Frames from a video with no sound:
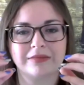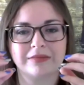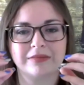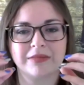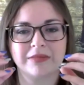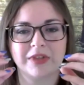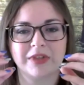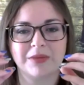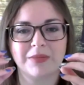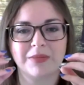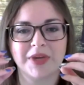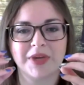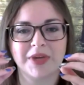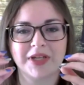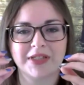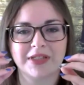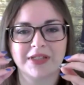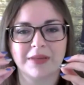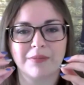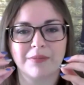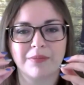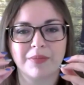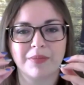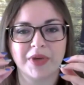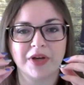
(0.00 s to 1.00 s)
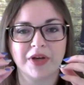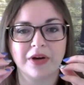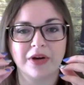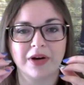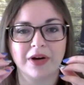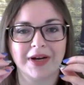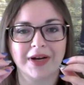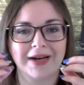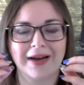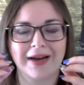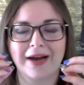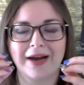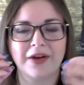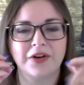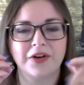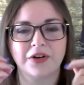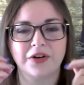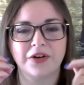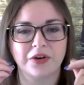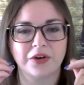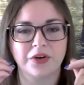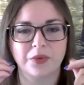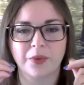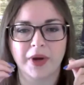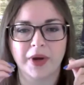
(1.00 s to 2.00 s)
it makes them bigger and not in a
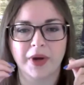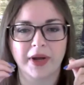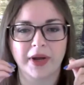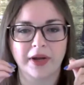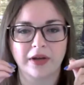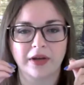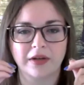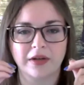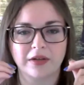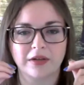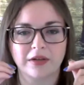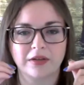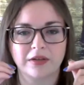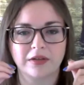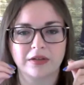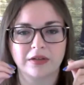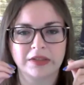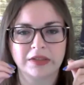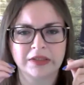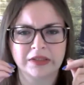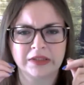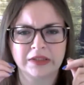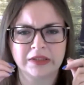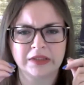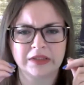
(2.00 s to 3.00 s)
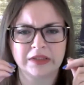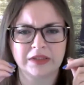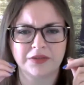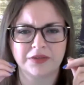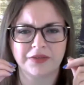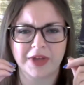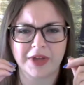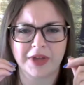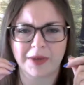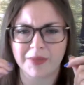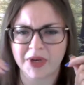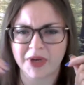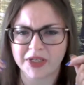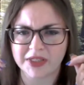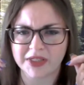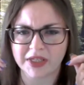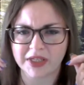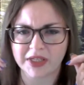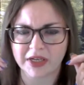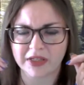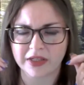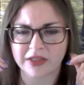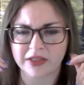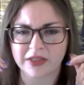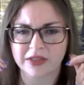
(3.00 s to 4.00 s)
good way, if that makes
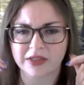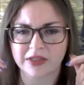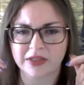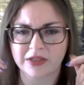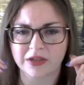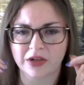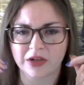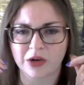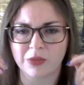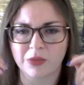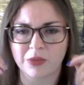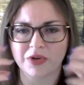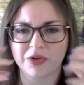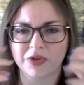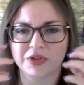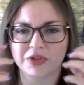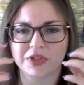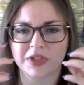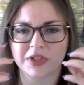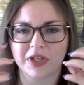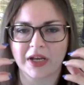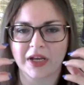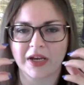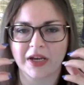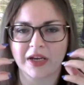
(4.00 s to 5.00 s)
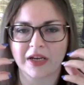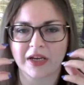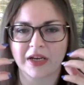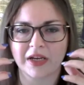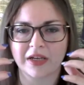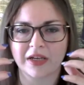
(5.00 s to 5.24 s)
sense. Almost like